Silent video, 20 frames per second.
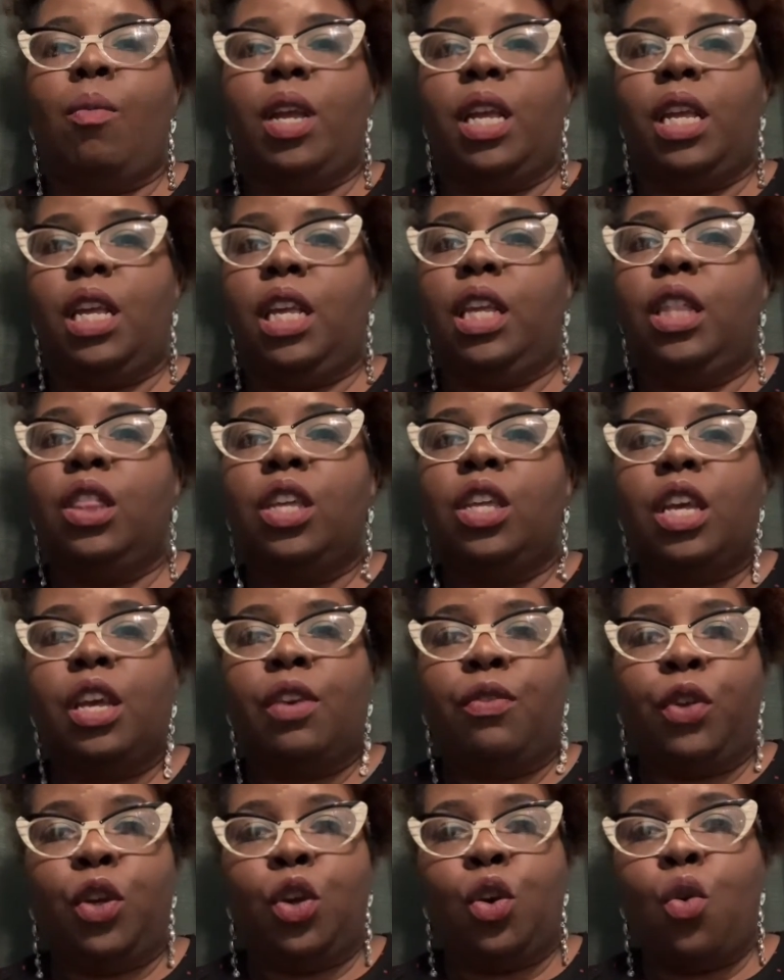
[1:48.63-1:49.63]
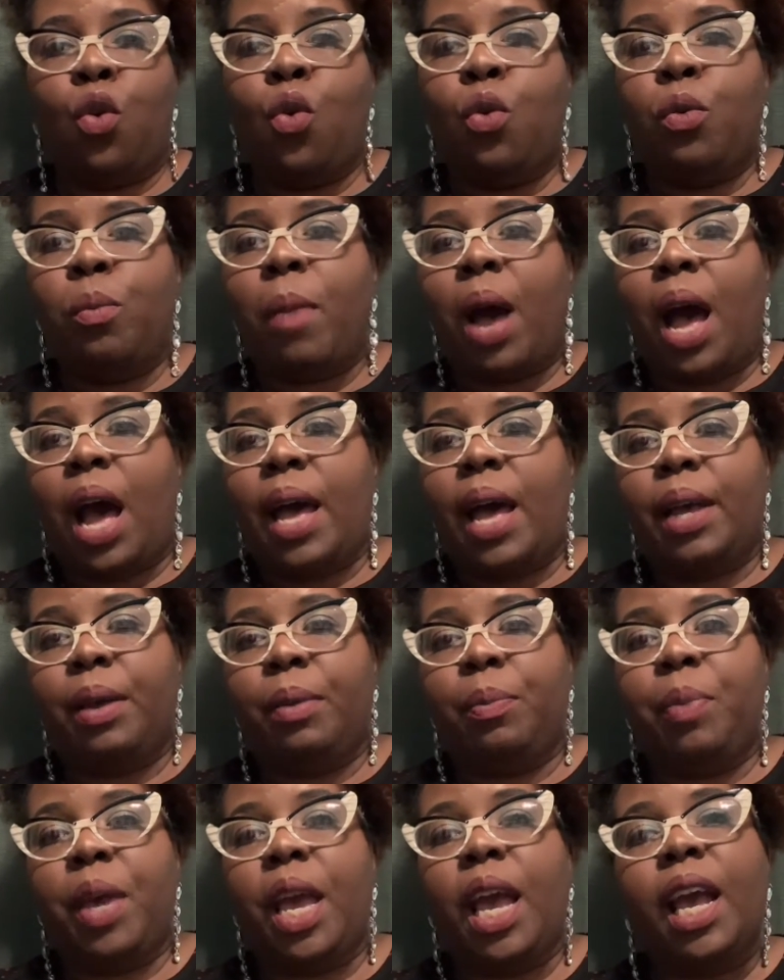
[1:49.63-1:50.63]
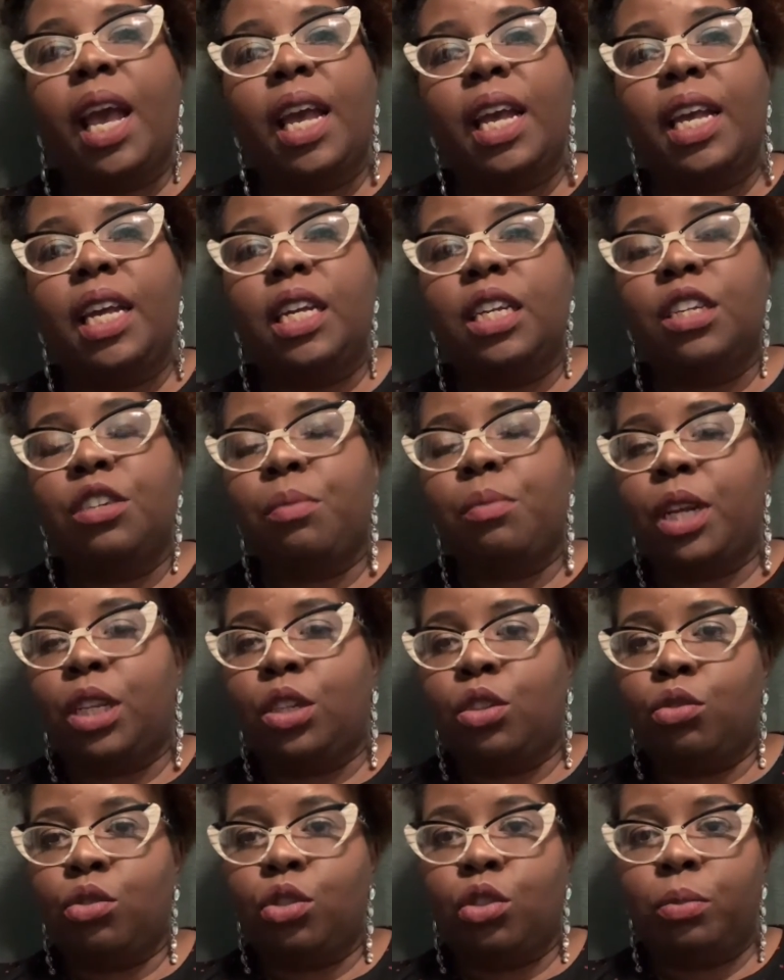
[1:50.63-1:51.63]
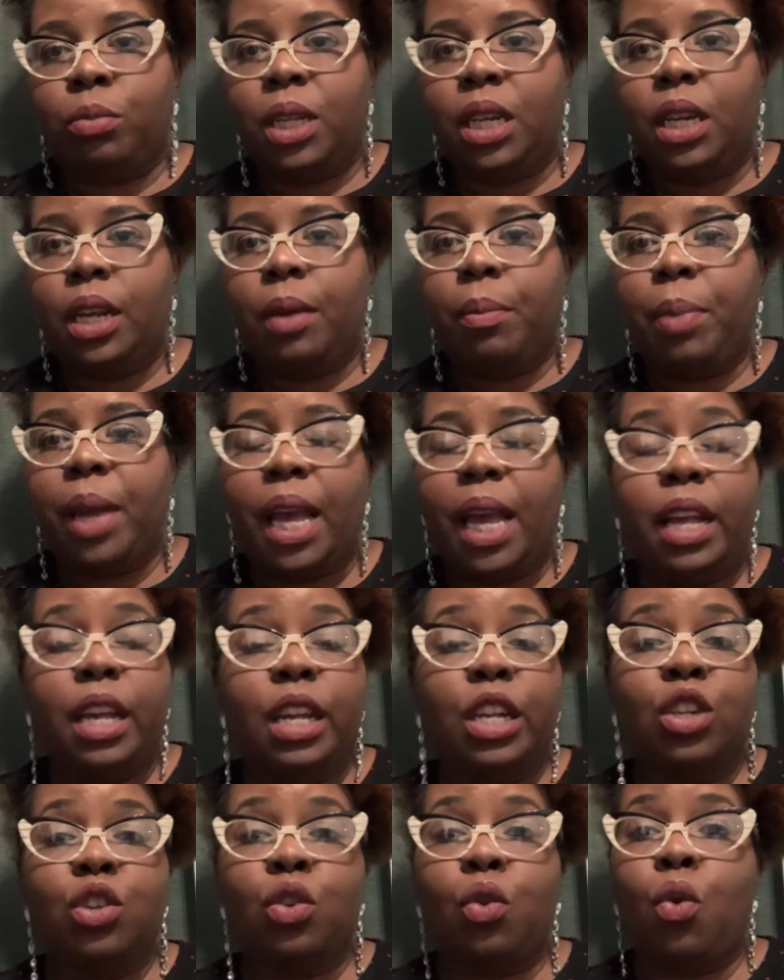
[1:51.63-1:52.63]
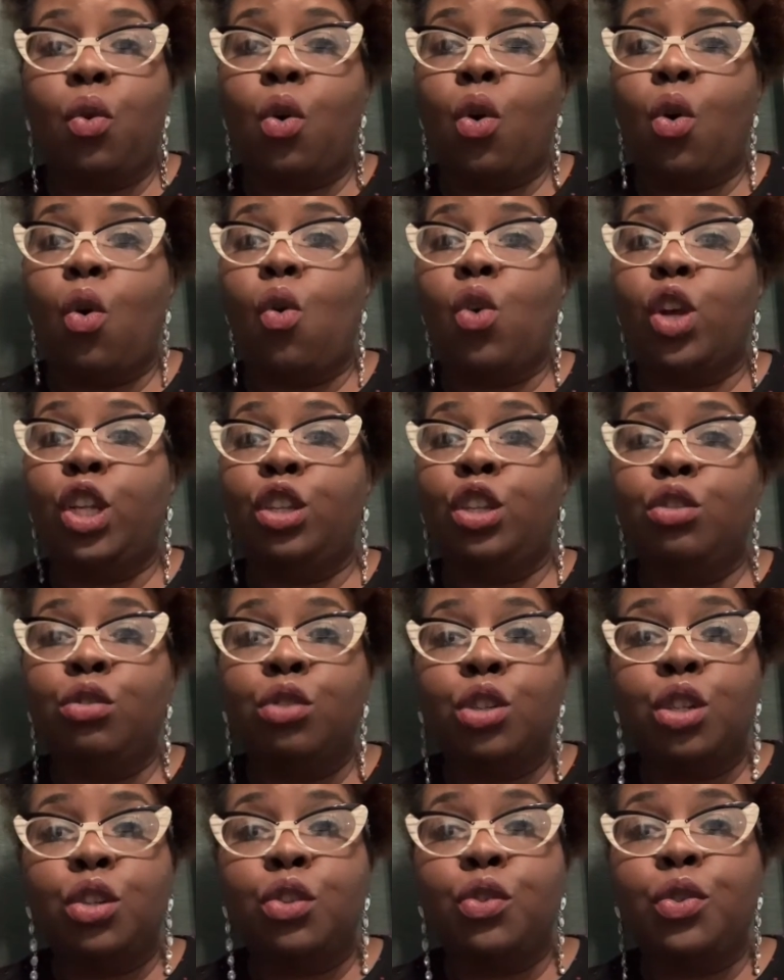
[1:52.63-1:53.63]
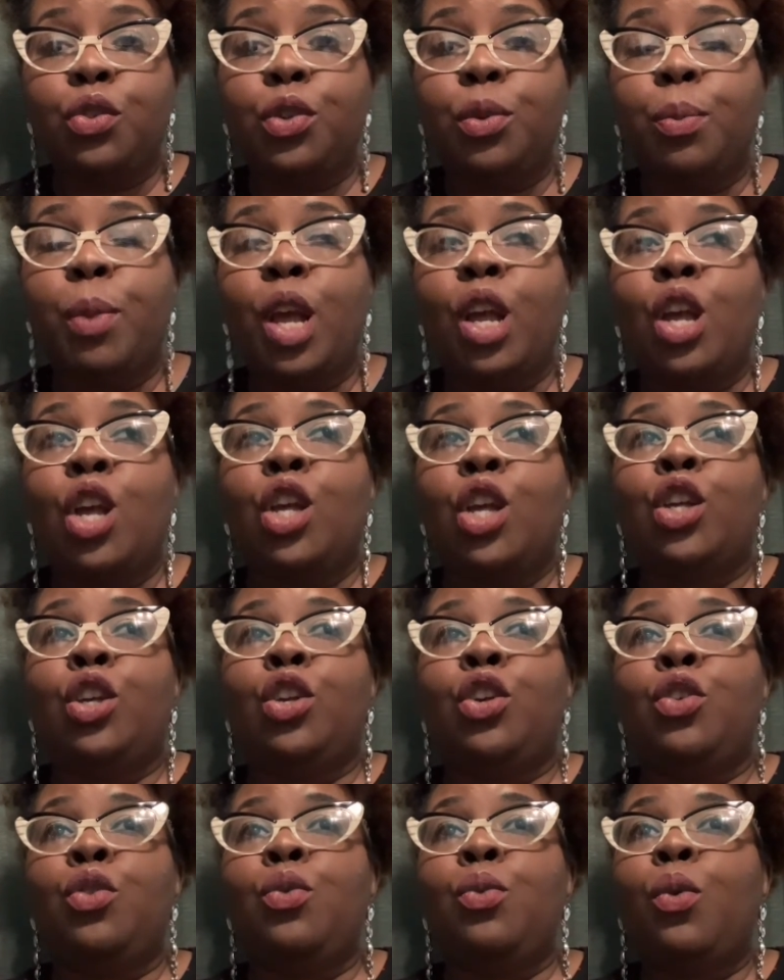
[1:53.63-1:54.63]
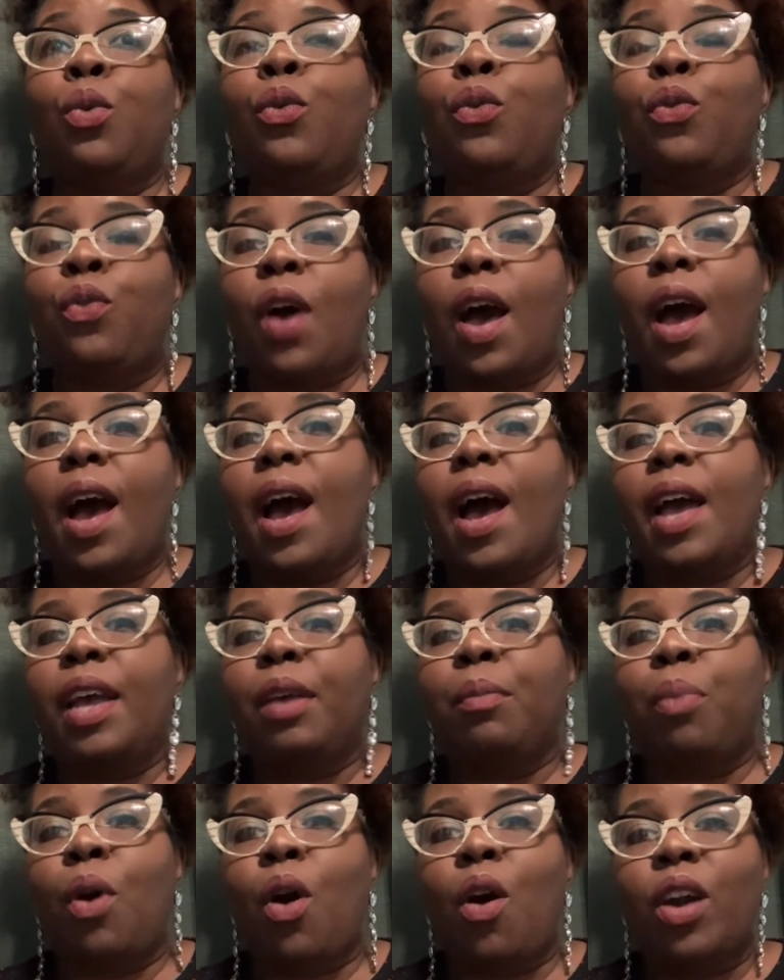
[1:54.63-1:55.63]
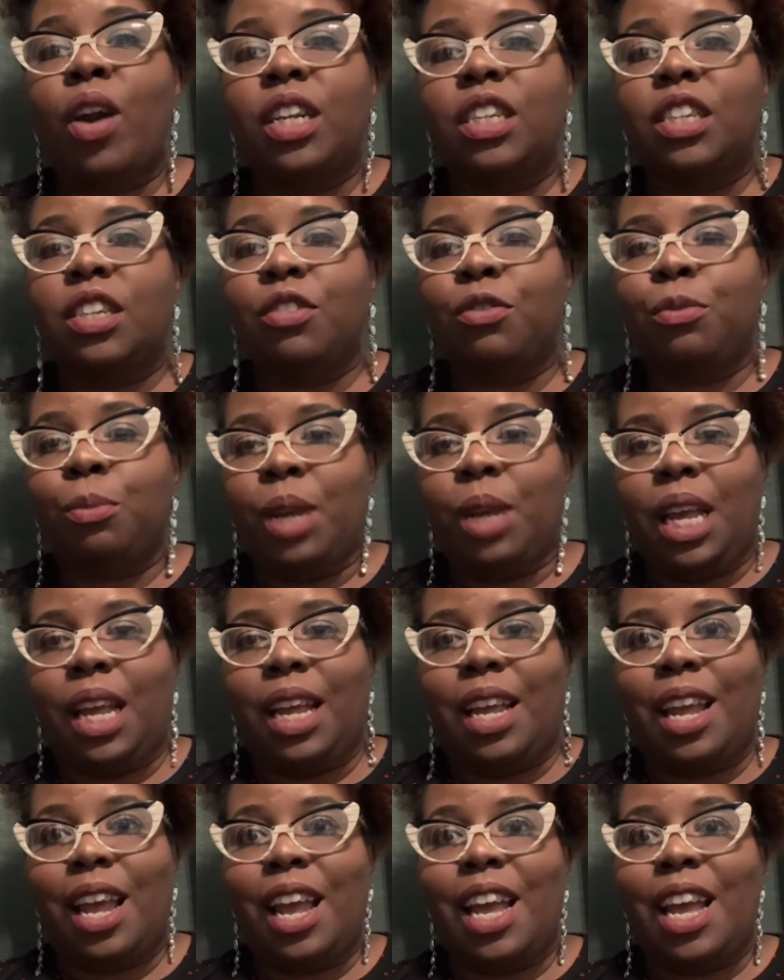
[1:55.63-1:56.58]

either if you're on my page, my social media page, or on YouTube, you will find parts of me.